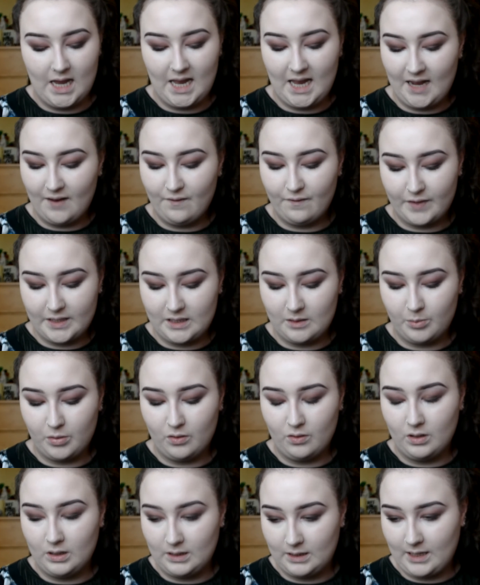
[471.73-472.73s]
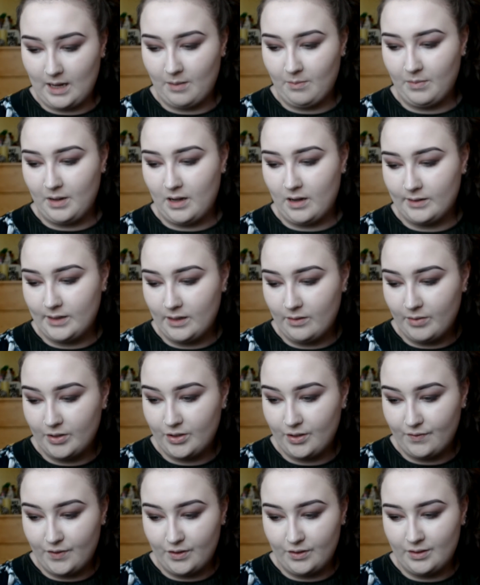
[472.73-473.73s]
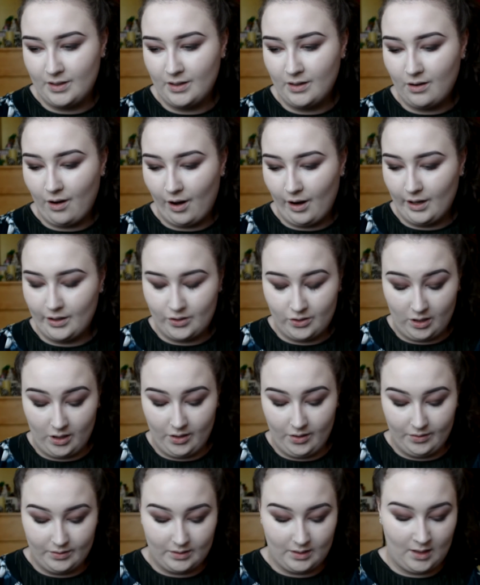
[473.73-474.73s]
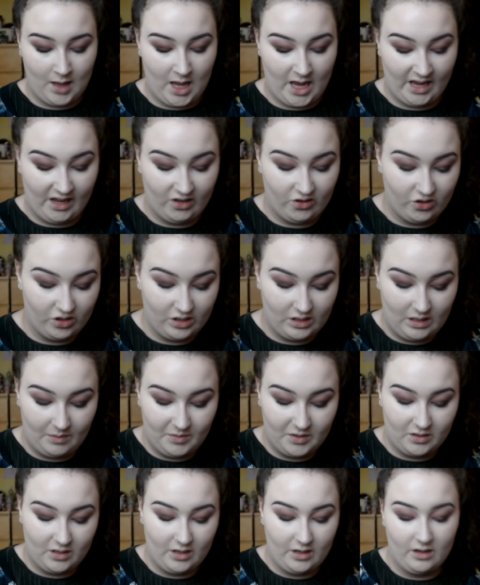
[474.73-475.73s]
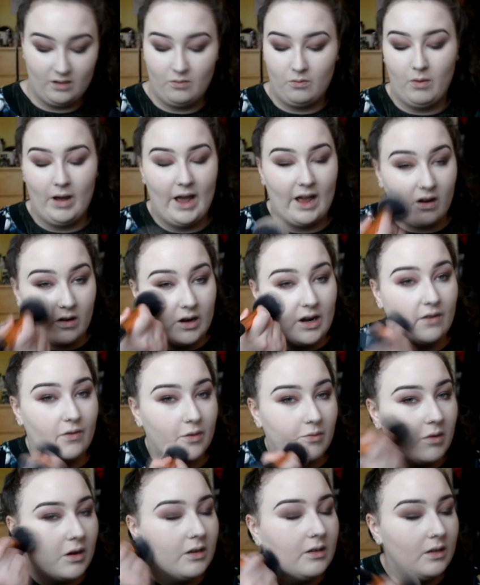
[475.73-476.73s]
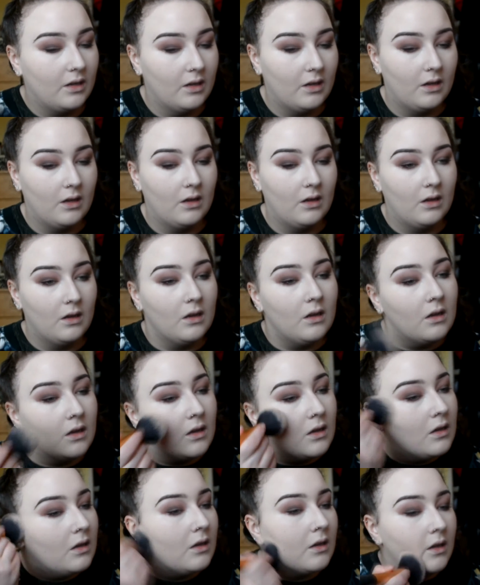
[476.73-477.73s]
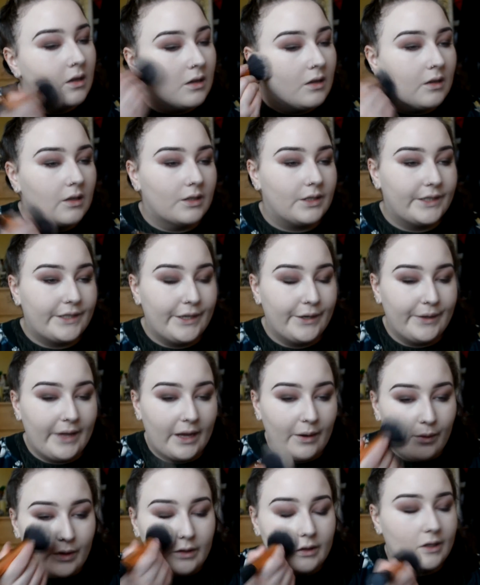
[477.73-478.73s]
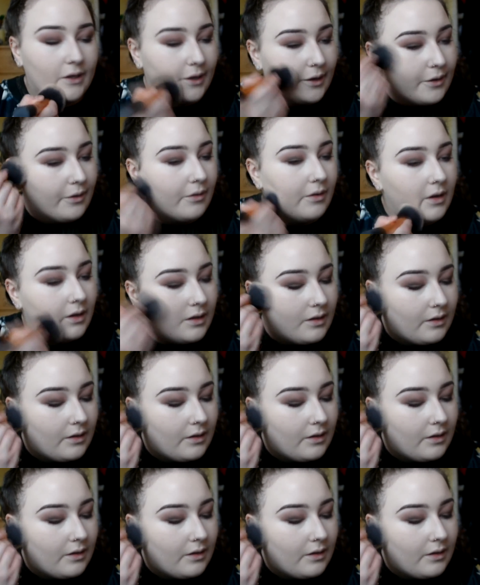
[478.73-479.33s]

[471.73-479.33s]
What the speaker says: Invisible Setting Powder, which I've used in college loads, and like it just seems to work on everyone. So that will do.